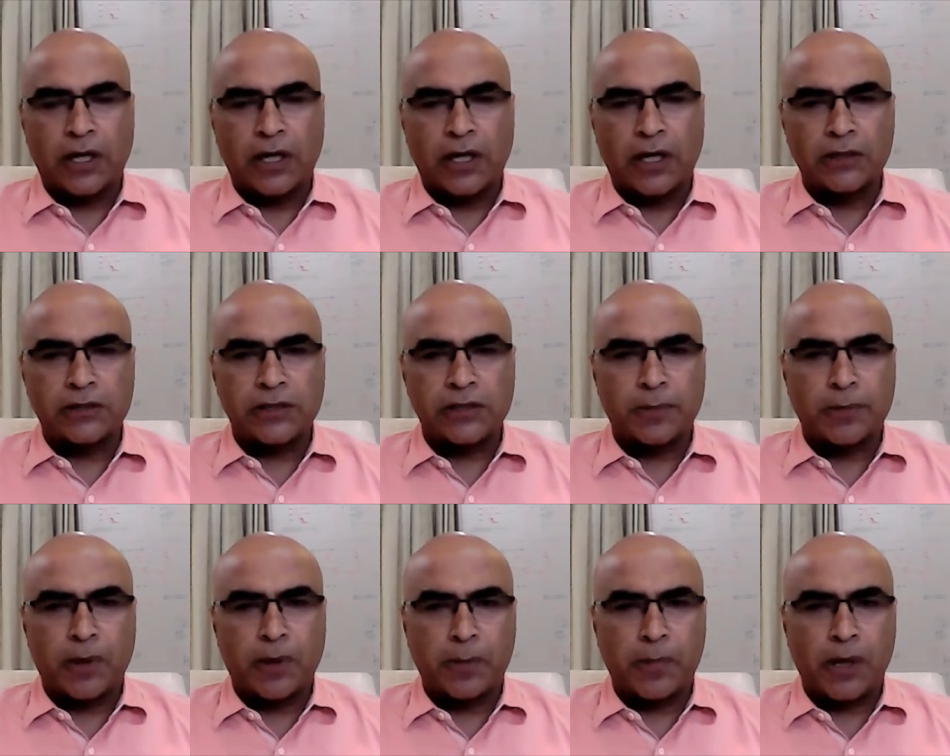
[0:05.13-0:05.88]

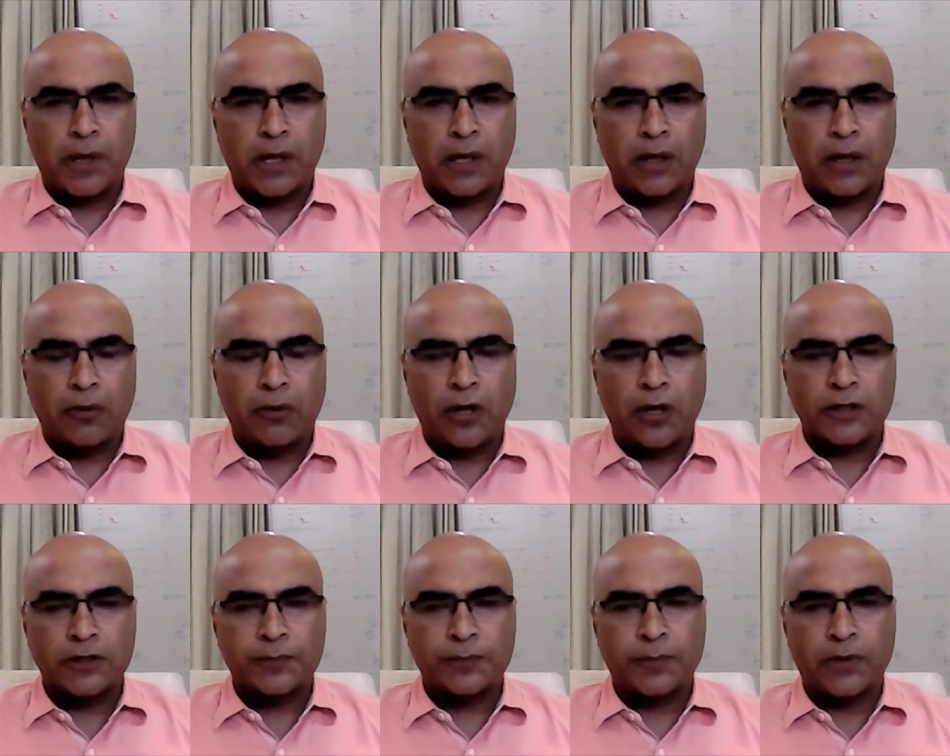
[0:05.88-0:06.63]
NHMMI
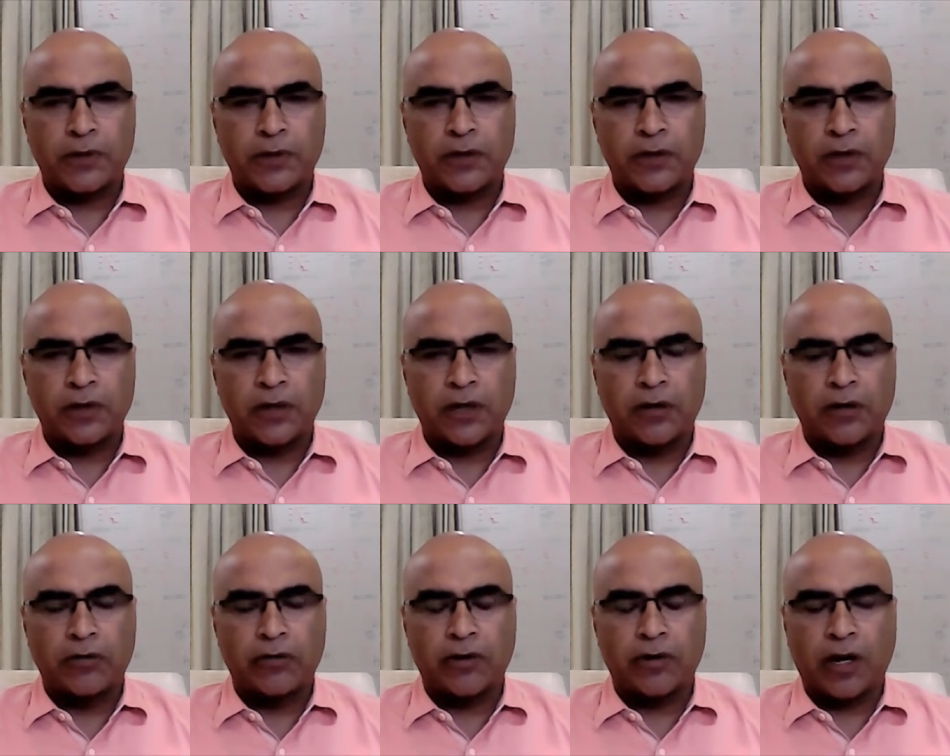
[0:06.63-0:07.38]
Hospital
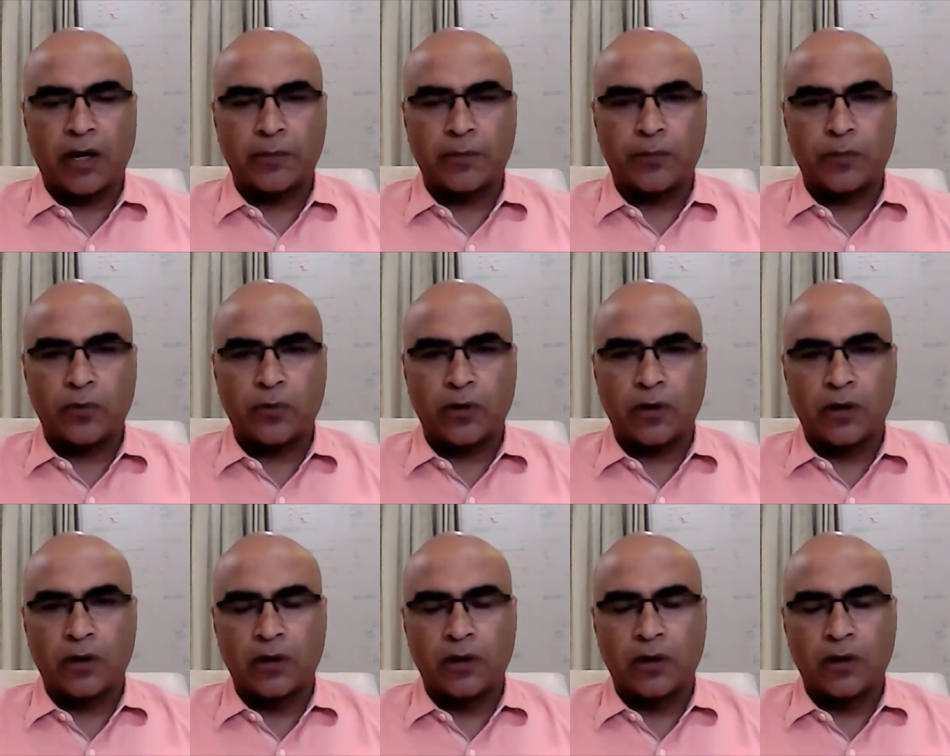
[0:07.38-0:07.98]
in Raipur,